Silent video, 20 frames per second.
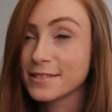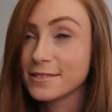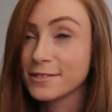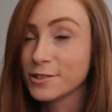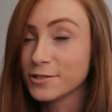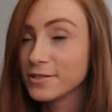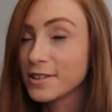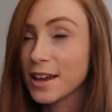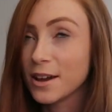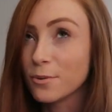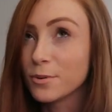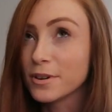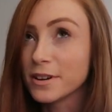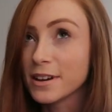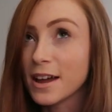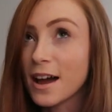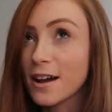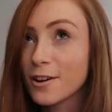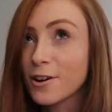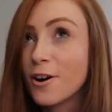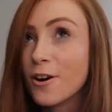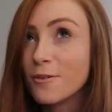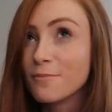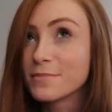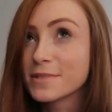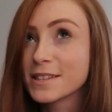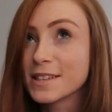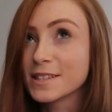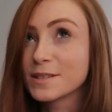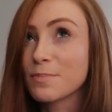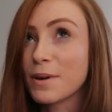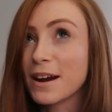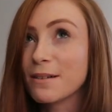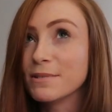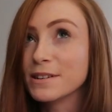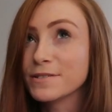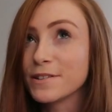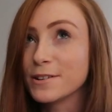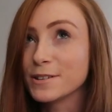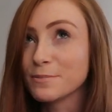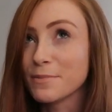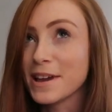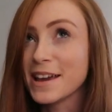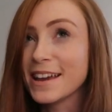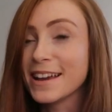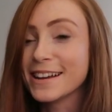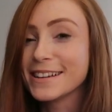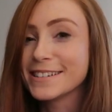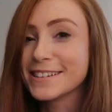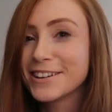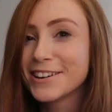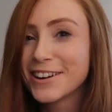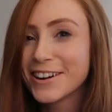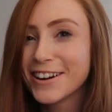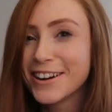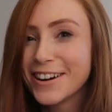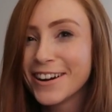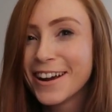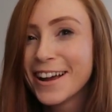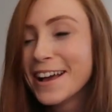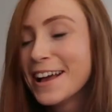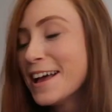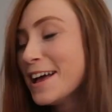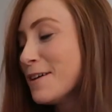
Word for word: they would not come to this apartment if I was making a dinner.